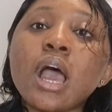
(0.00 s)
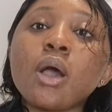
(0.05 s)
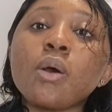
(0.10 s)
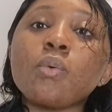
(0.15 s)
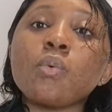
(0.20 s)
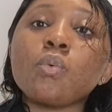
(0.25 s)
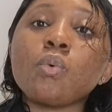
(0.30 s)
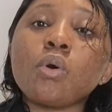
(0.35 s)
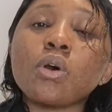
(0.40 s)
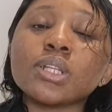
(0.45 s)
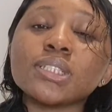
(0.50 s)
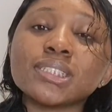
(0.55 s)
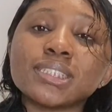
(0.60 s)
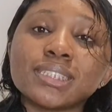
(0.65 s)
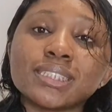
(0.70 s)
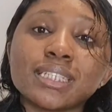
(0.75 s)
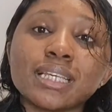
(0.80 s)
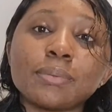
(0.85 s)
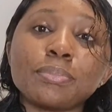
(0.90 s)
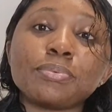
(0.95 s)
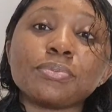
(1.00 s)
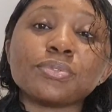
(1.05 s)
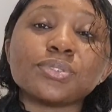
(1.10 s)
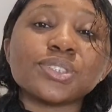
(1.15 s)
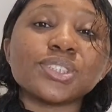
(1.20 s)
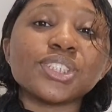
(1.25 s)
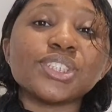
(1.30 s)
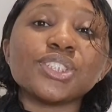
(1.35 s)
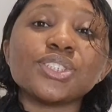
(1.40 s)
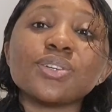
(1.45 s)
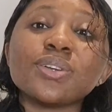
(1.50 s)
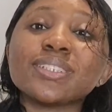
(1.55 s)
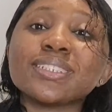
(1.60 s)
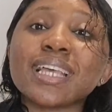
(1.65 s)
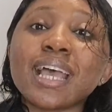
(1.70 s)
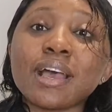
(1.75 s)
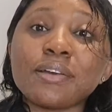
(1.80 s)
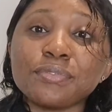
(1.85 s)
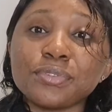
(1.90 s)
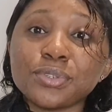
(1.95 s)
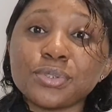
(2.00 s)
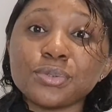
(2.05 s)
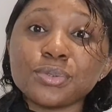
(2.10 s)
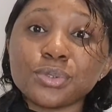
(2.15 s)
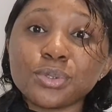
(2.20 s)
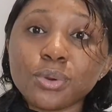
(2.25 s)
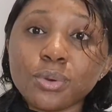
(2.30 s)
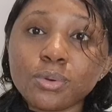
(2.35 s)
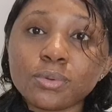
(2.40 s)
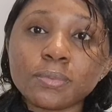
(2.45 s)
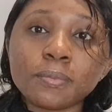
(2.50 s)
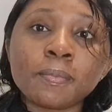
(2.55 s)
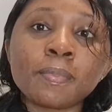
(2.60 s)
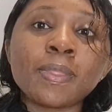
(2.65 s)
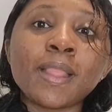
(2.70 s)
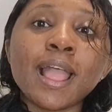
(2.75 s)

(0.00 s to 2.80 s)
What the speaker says: what procedures have you done.